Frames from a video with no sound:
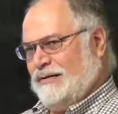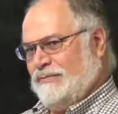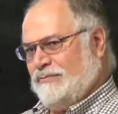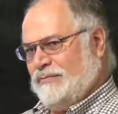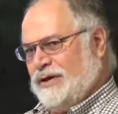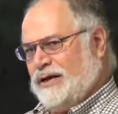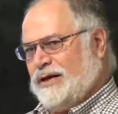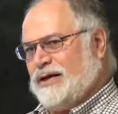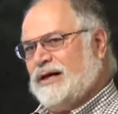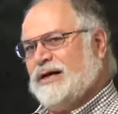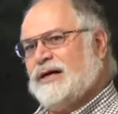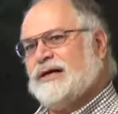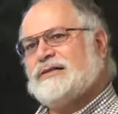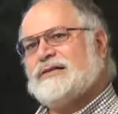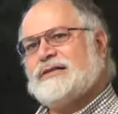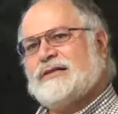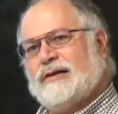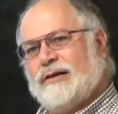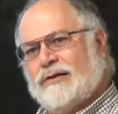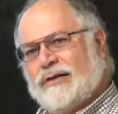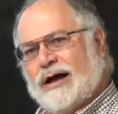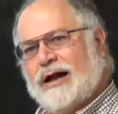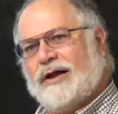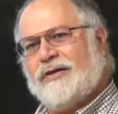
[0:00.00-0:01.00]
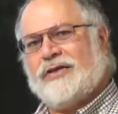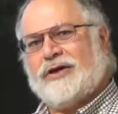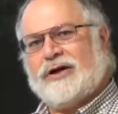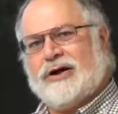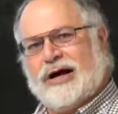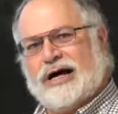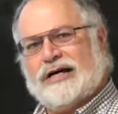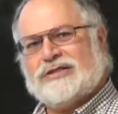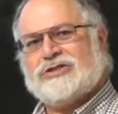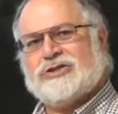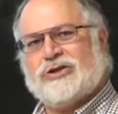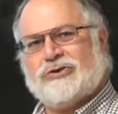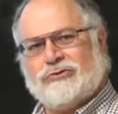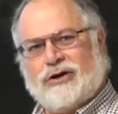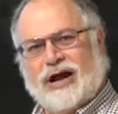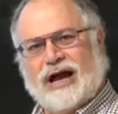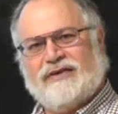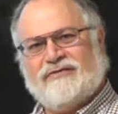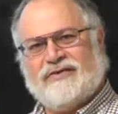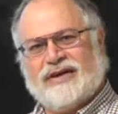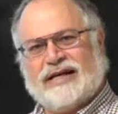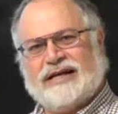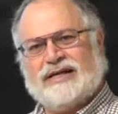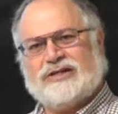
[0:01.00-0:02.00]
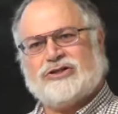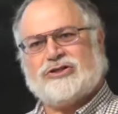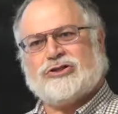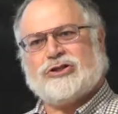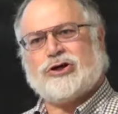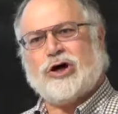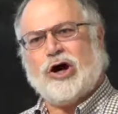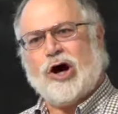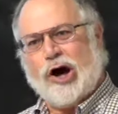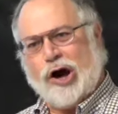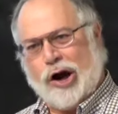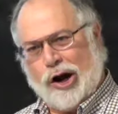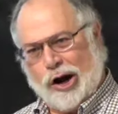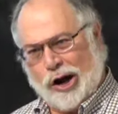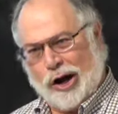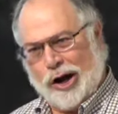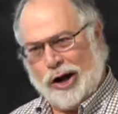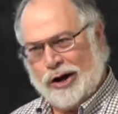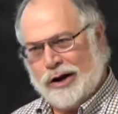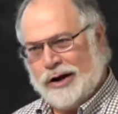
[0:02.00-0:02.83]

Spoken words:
because a lot of the cost of driving is the car,